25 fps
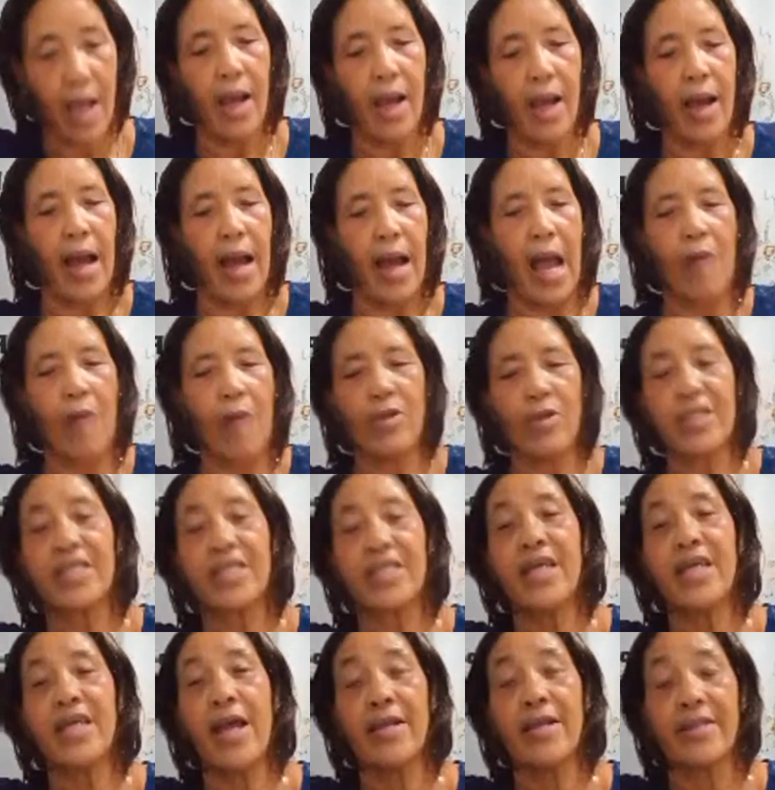I would
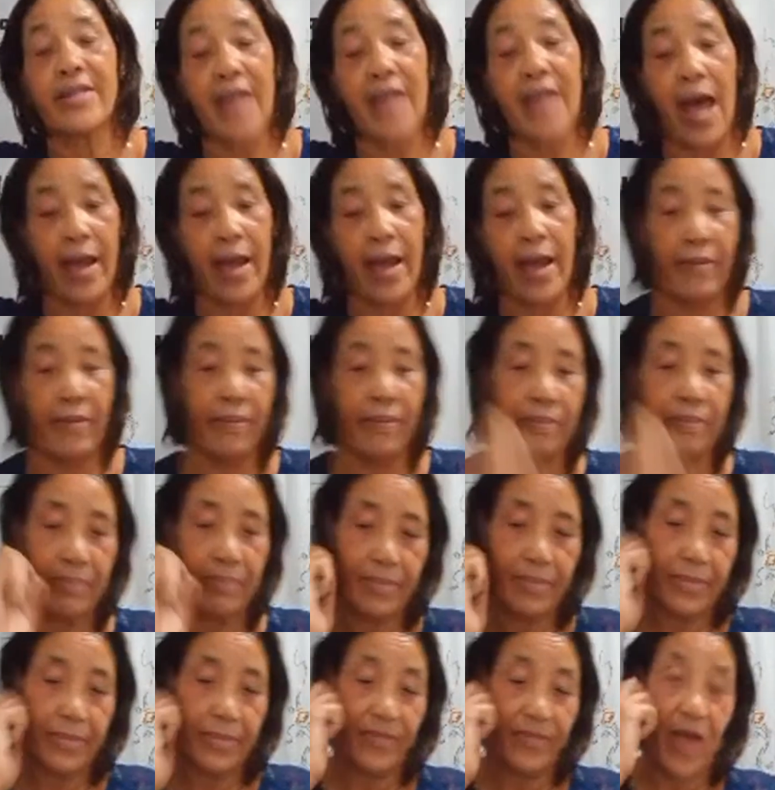stay inside.
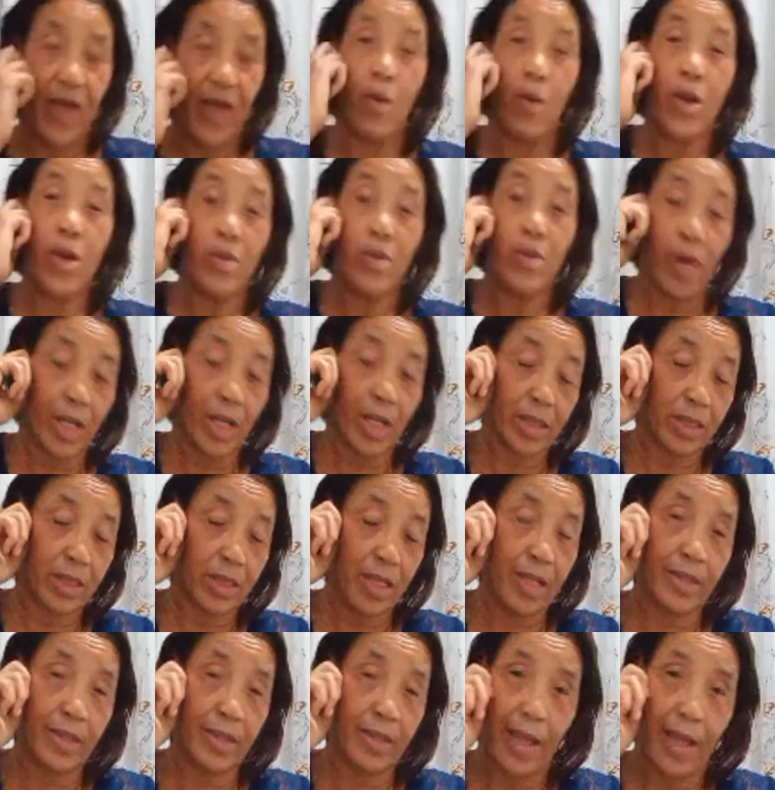If I were you, I'd stay
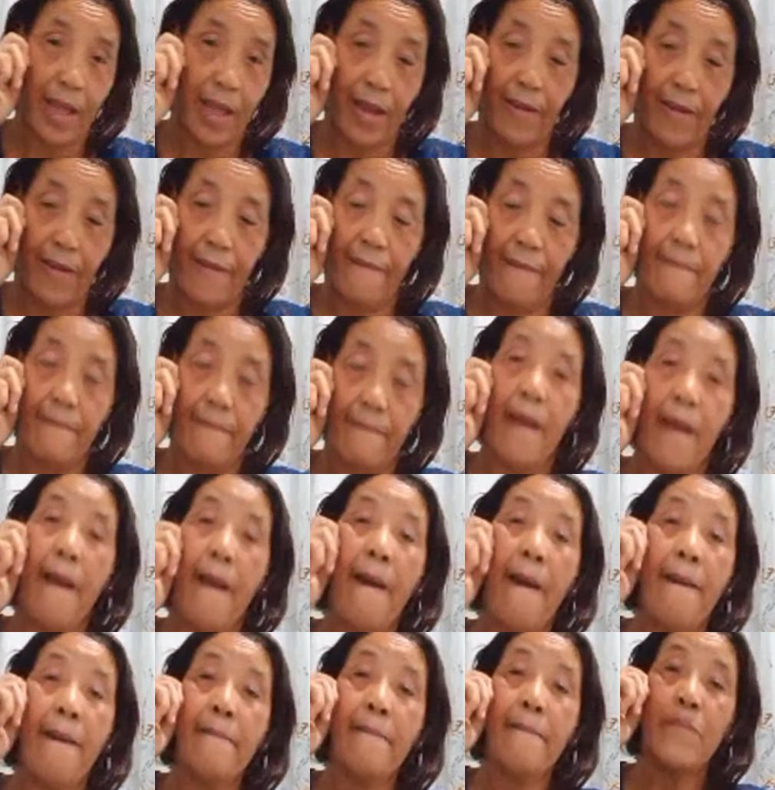inside.
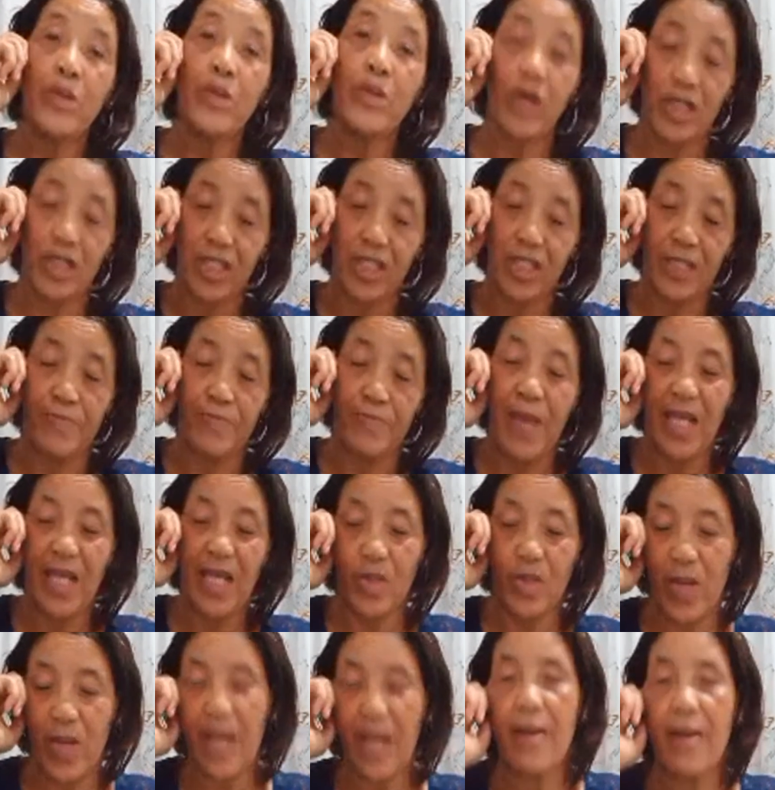Justice
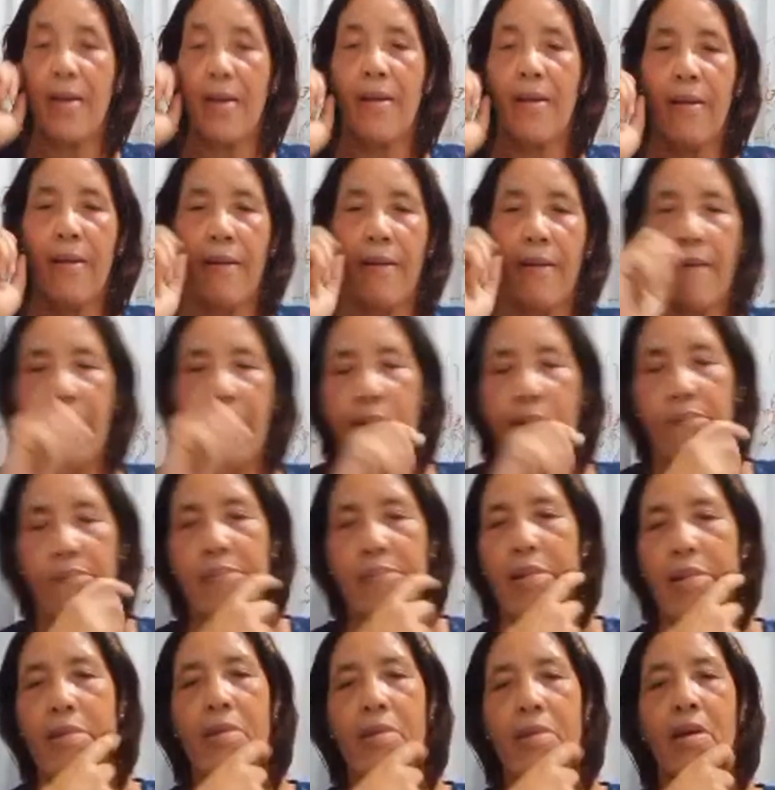Beswick,
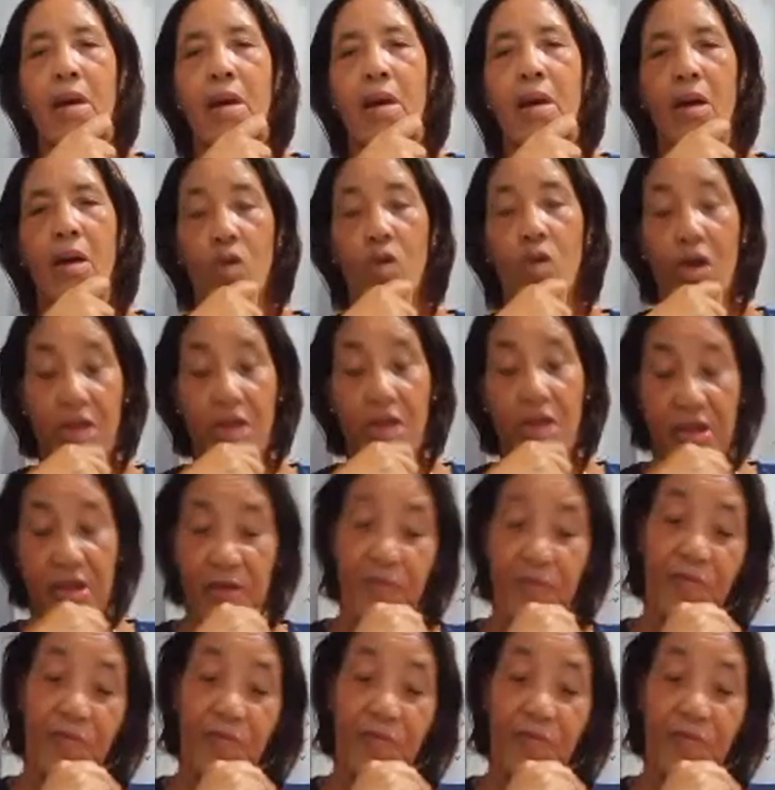Ron Heath,